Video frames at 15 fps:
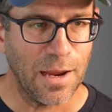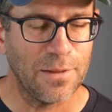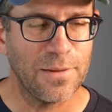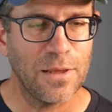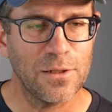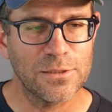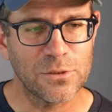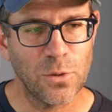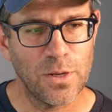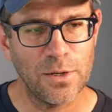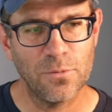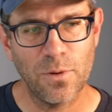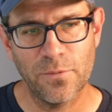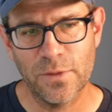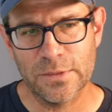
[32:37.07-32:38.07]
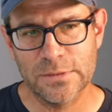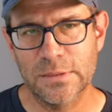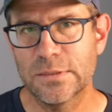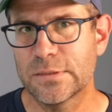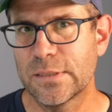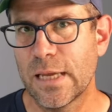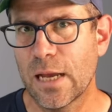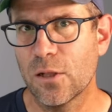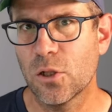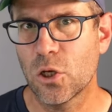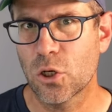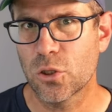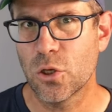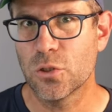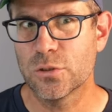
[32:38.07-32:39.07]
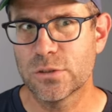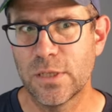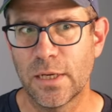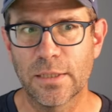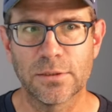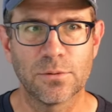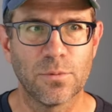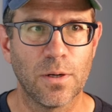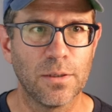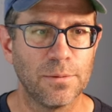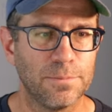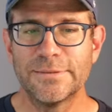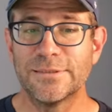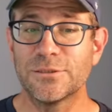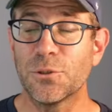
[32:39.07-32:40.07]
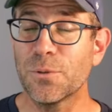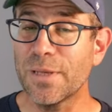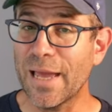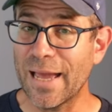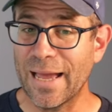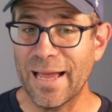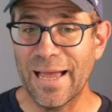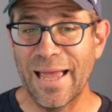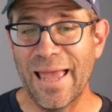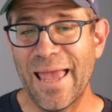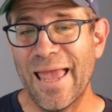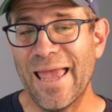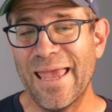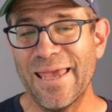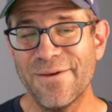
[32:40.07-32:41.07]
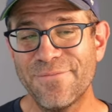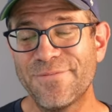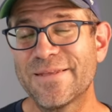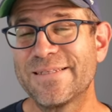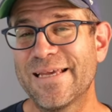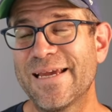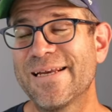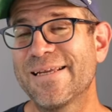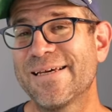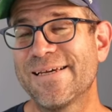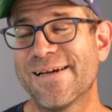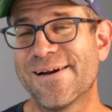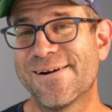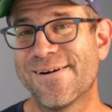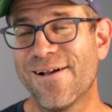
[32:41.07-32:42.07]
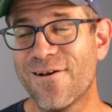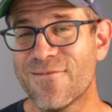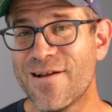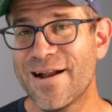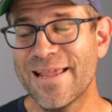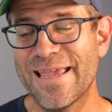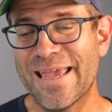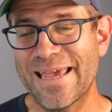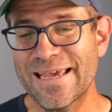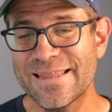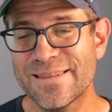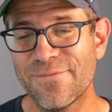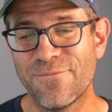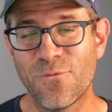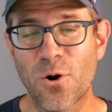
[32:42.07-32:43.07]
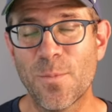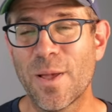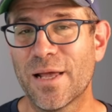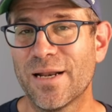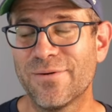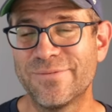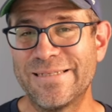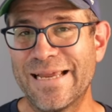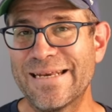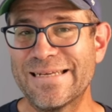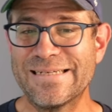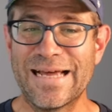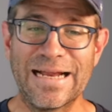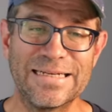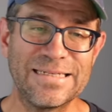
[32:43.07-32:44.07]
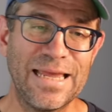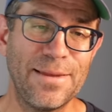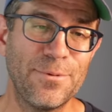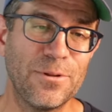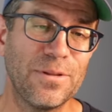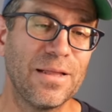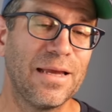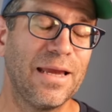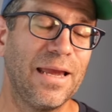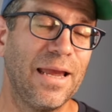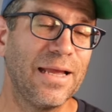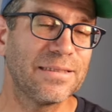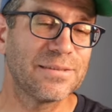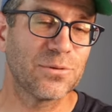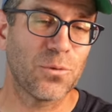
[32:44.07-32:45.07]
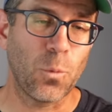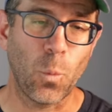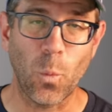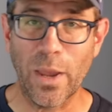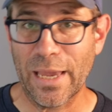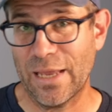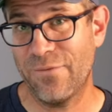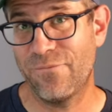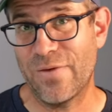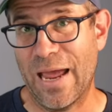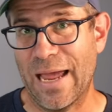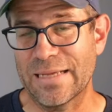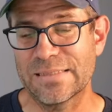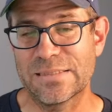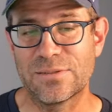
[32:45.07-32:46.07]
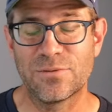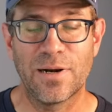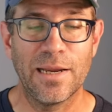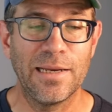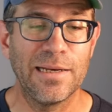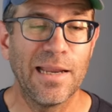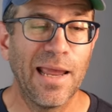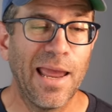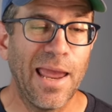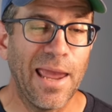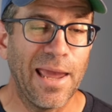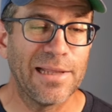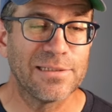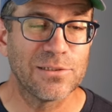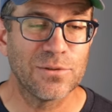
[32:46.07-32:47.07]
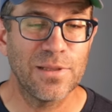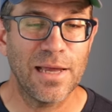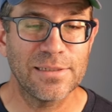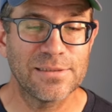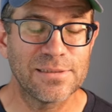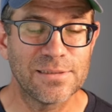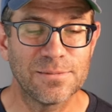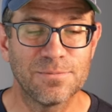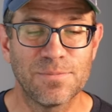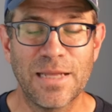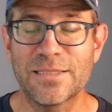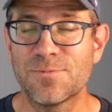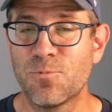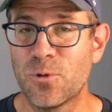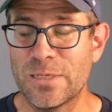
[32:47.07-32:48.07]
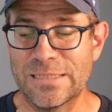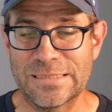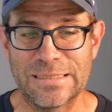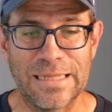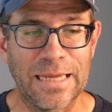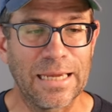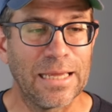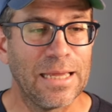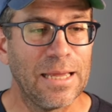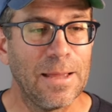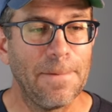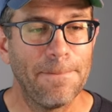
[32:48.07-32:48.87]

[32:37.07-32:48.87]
And now let's go ahead and run this and see how long those take to run. So yeah, if the data are already in the format of data.table, it's wicked fast, right? And so that's that's pretty slick.